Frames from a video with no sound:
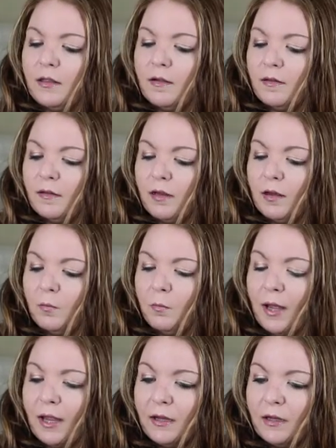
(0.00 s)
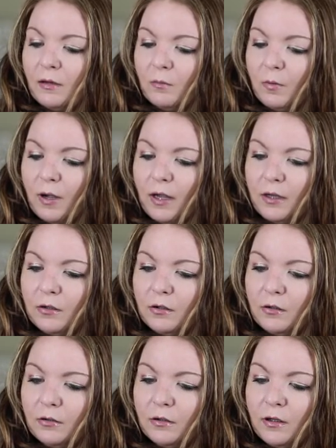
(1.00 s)
This is a Wet and
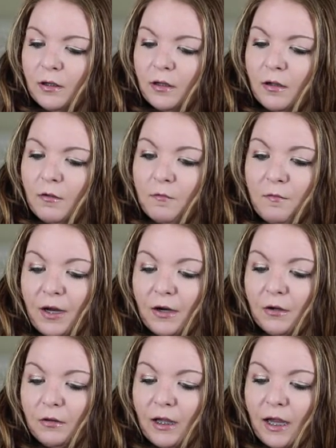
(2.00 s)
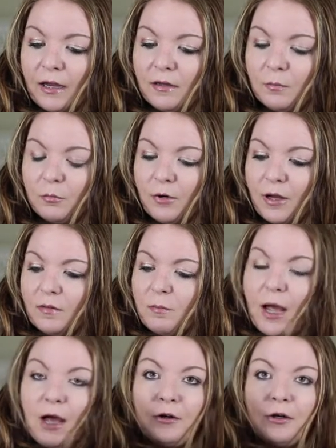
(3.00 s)
Wild Fair Light Pressed
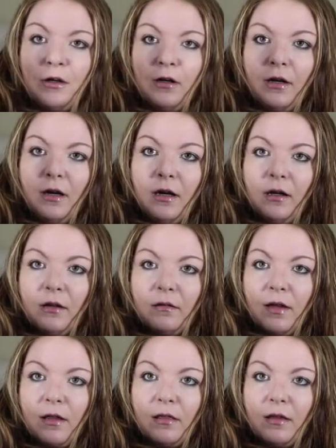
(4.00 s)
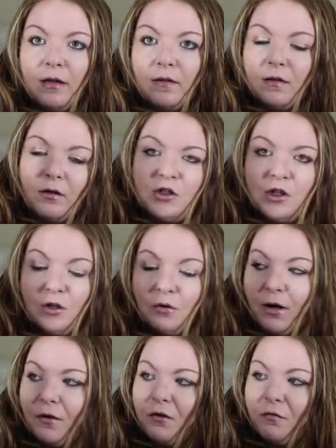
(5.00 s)
Powder, and it looks like this. So she
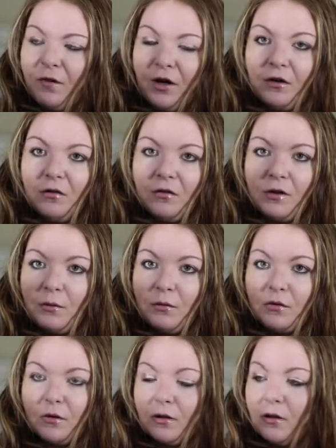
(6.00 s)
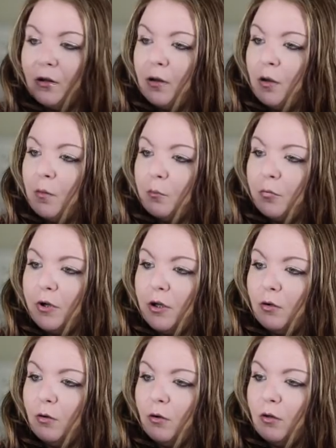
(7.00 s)
knew I was fair, so that was
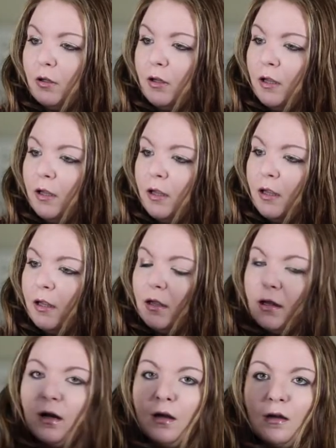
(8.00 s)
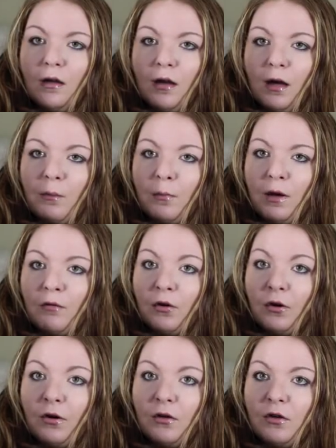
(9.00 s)
pretty cool um, of
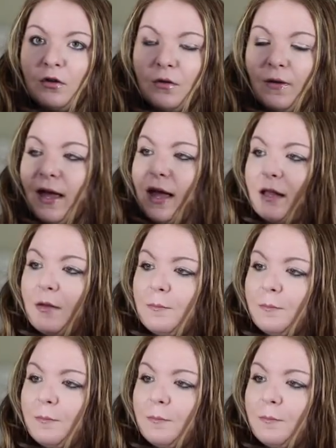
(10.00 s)
her to do that.